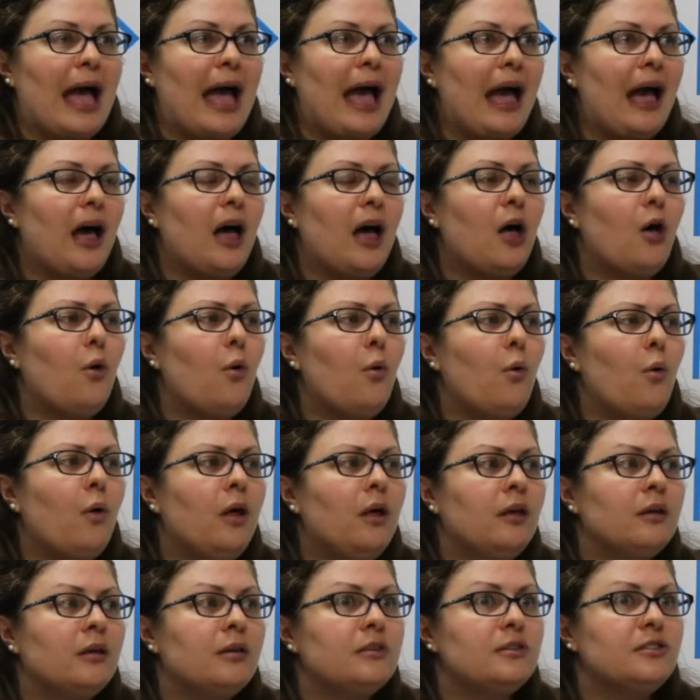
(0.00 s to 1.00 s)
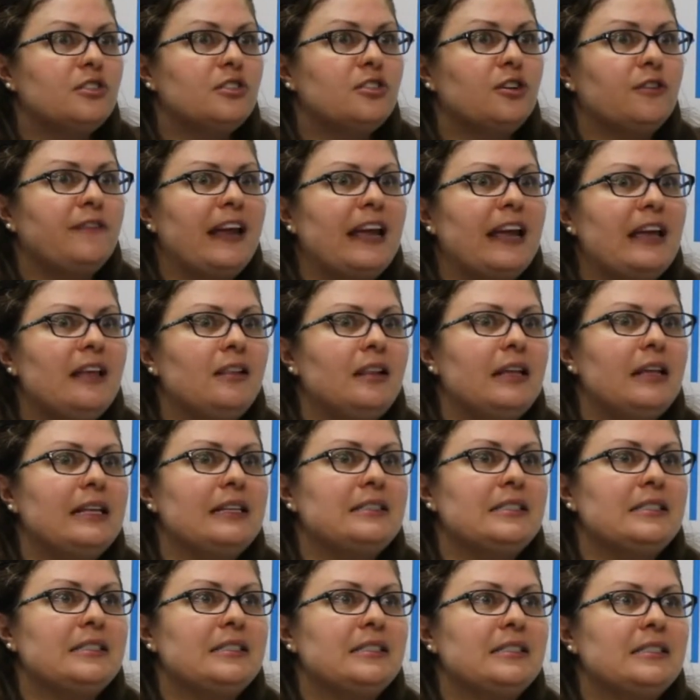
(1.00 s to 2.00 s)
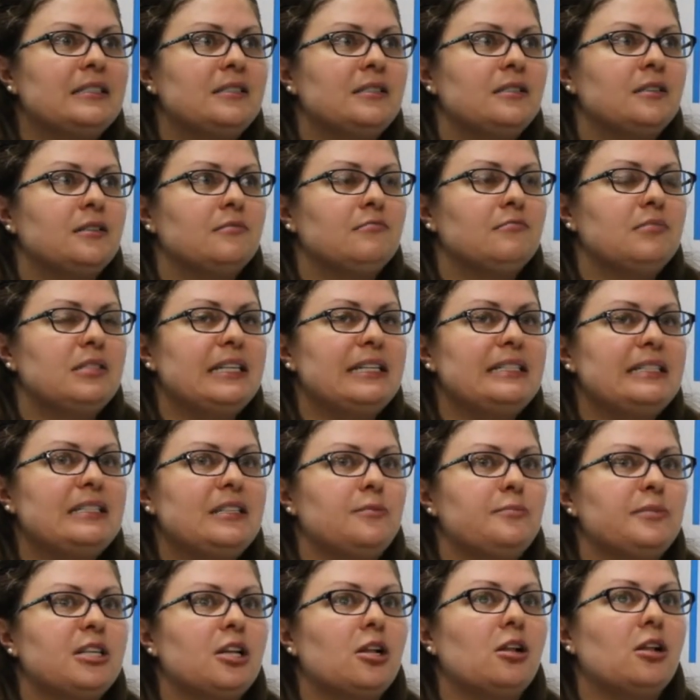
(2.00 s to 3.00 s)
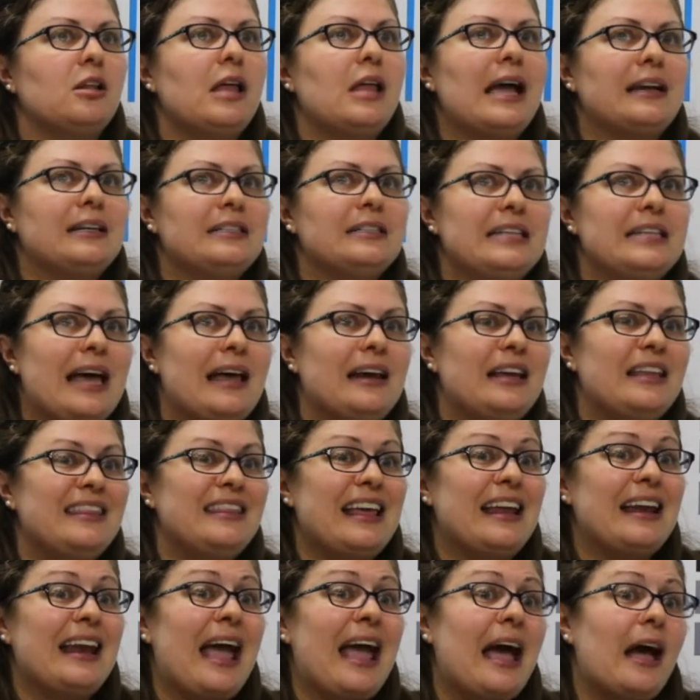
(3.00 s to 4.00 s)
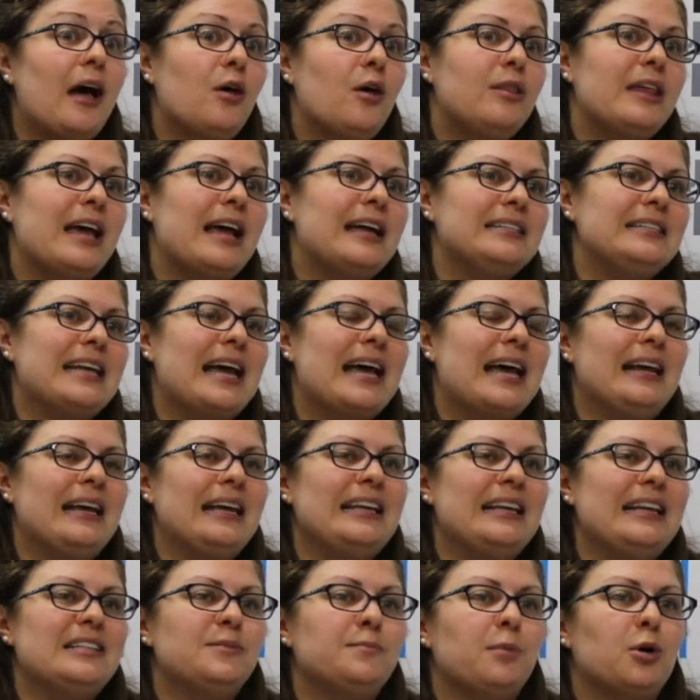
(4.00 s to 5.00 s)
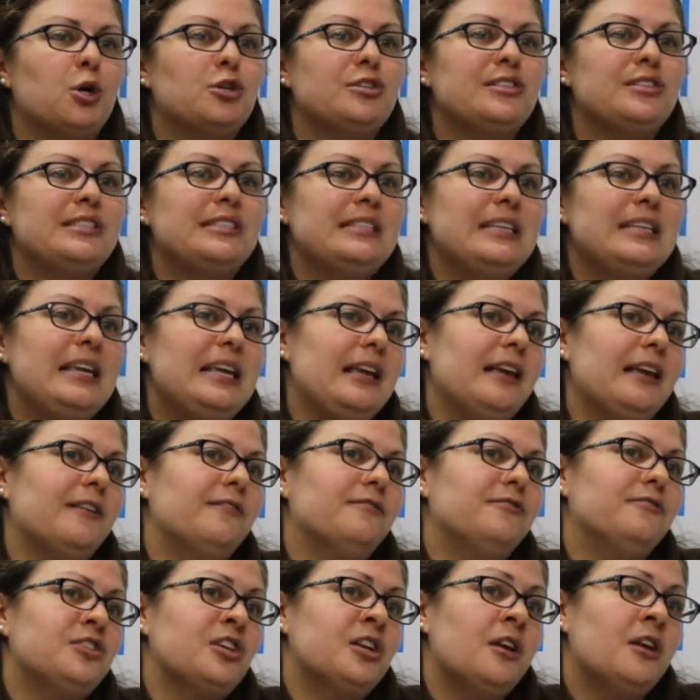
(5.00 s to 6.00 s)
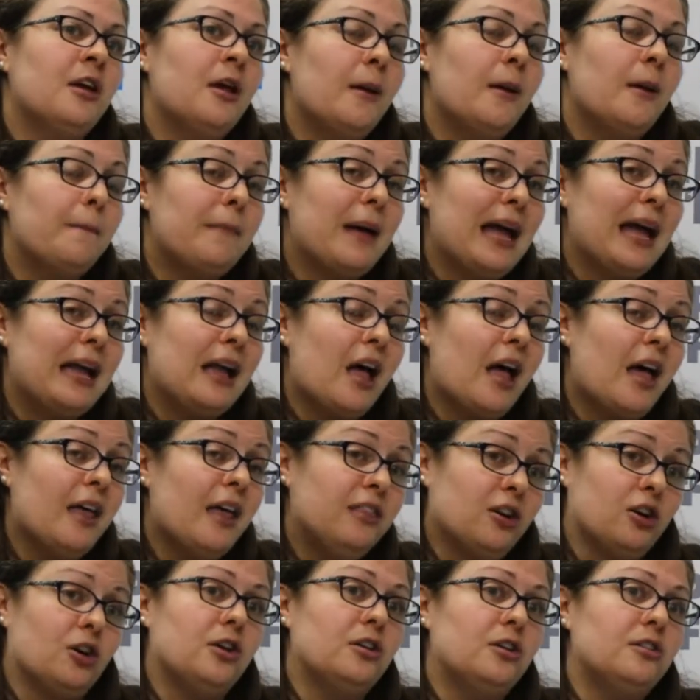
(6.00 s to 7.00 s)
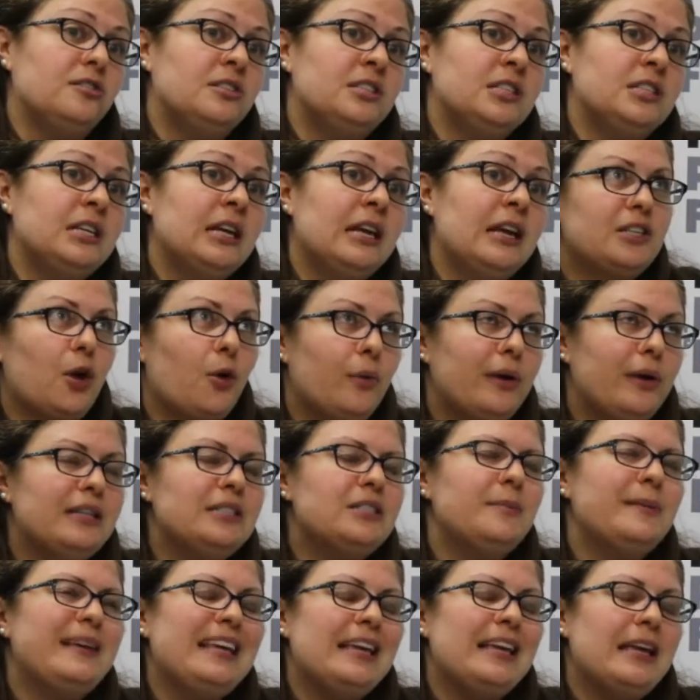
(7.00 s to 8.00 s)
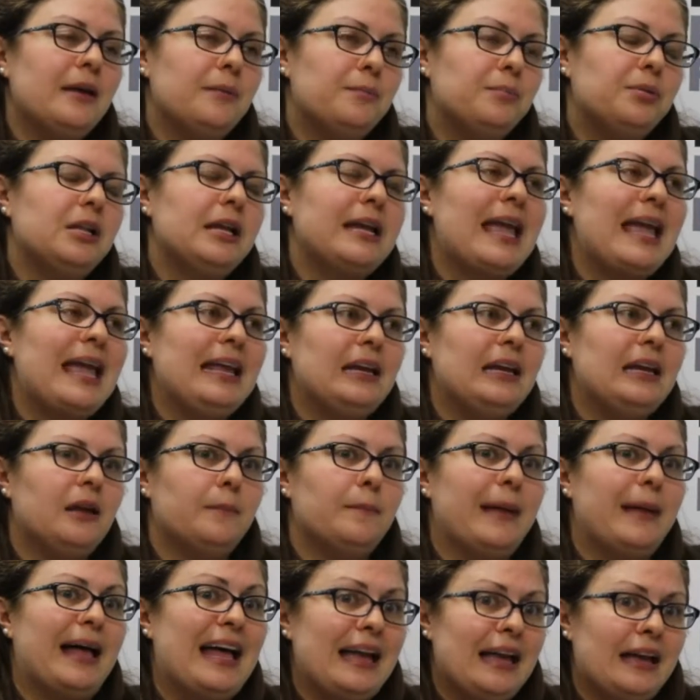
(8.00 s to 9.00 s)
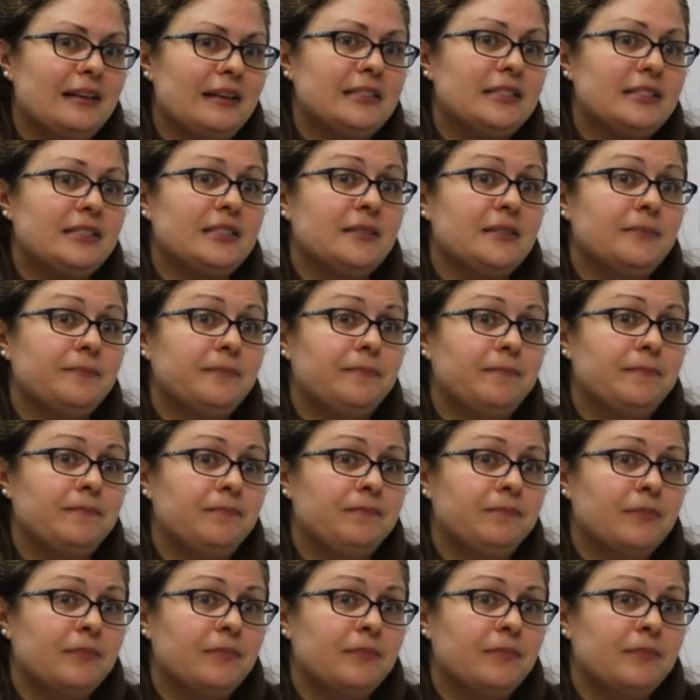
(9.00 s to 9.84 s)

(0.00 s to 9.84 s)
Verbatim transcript: how surveillance systems collect data and then how that data is perceived by others is going to be implicating bias.